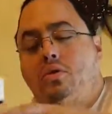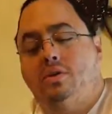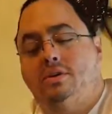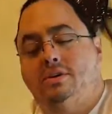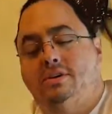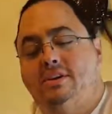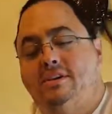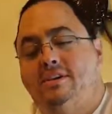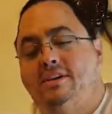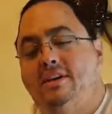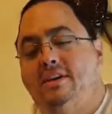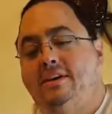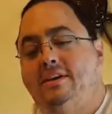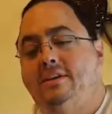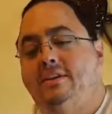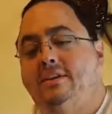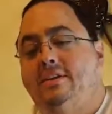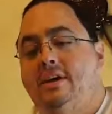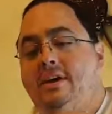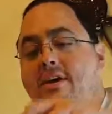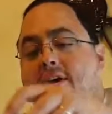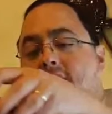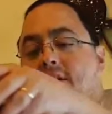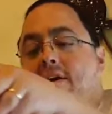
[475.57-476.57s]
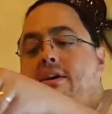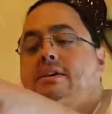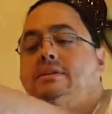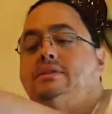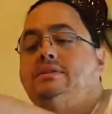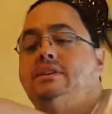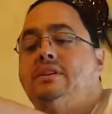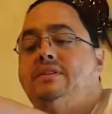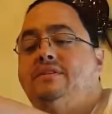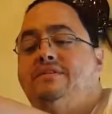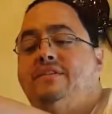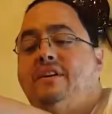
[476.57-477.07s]
to thinking that he is
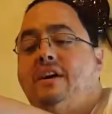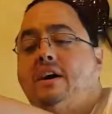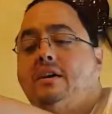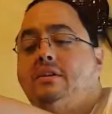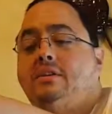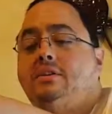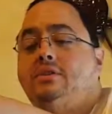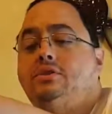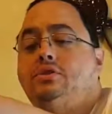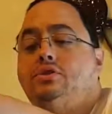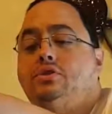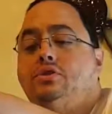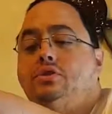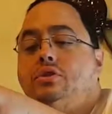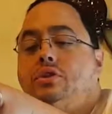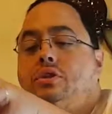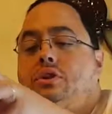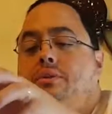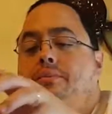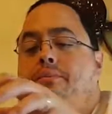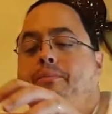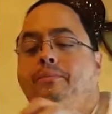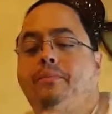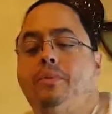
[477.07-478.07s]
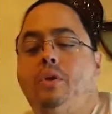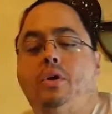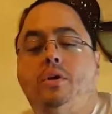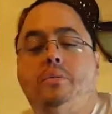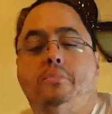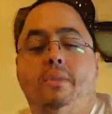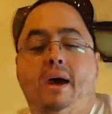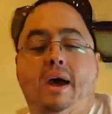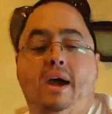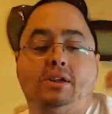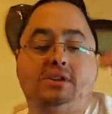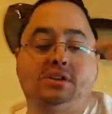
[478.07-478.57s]
in fact a druid, or a
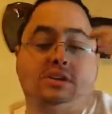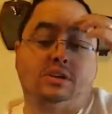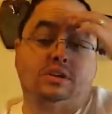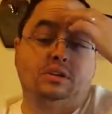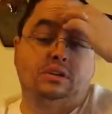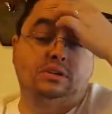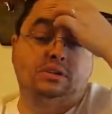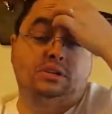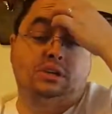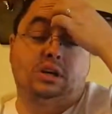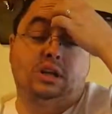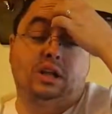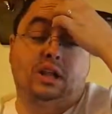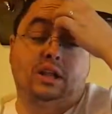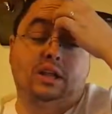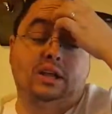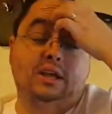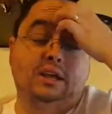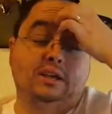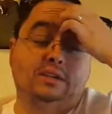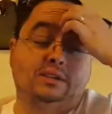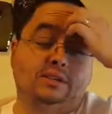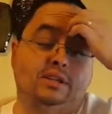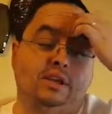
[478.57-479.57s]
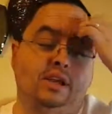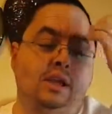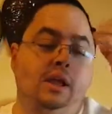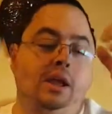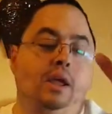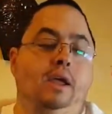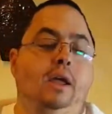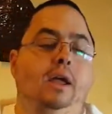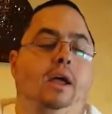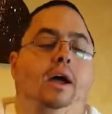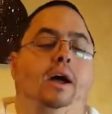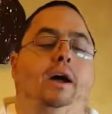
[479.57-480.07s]
magic user at least.
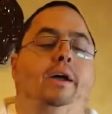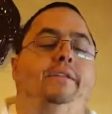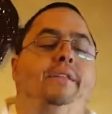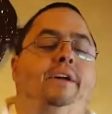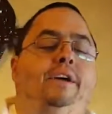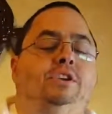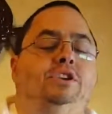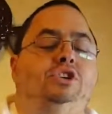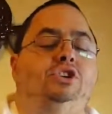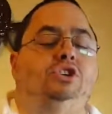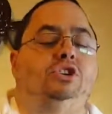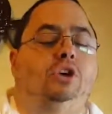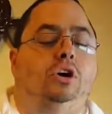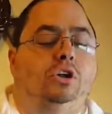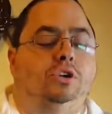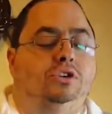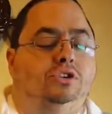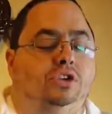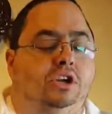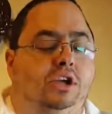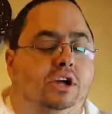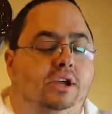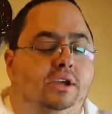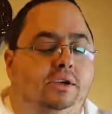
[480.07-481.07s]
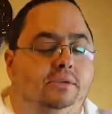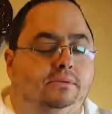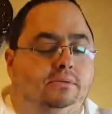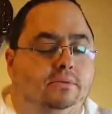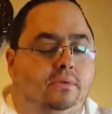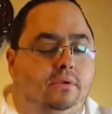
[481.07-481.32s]
And then Chandra,